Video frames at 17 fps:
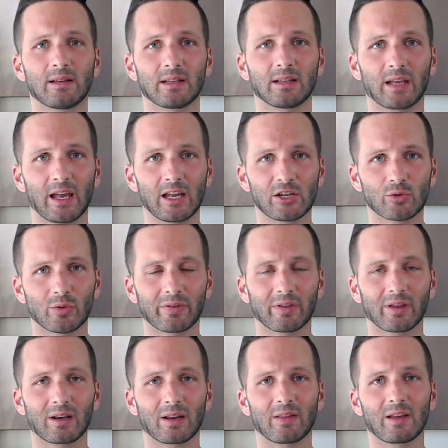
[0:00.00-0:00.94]
engage with
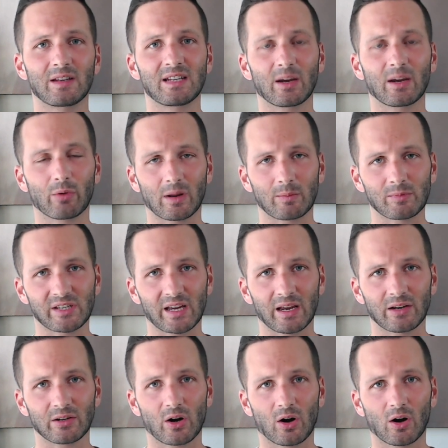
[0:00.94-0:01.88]
it and they take what I'm
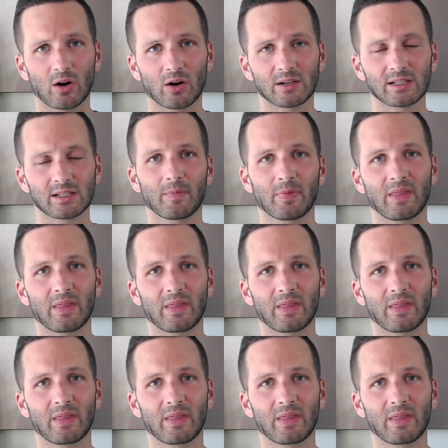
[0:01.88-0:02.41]
saying to heart,